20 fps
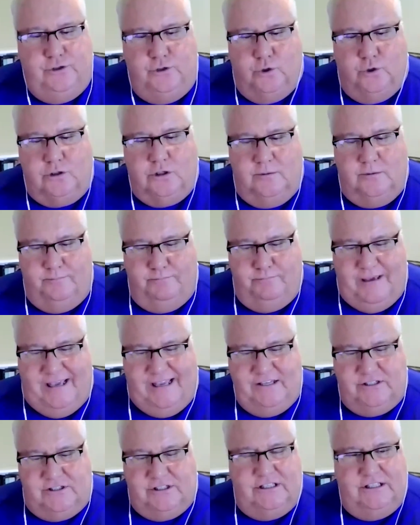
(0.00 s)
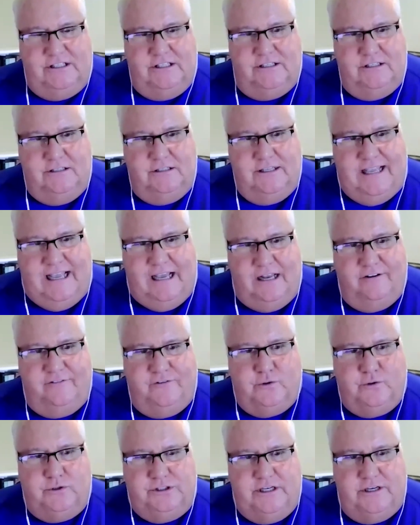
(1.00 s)
Now, you're based in
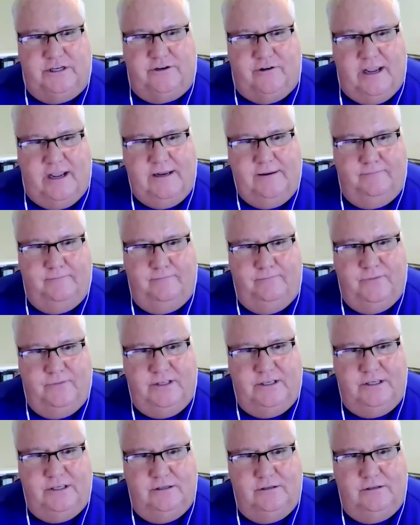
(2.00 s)
California, right?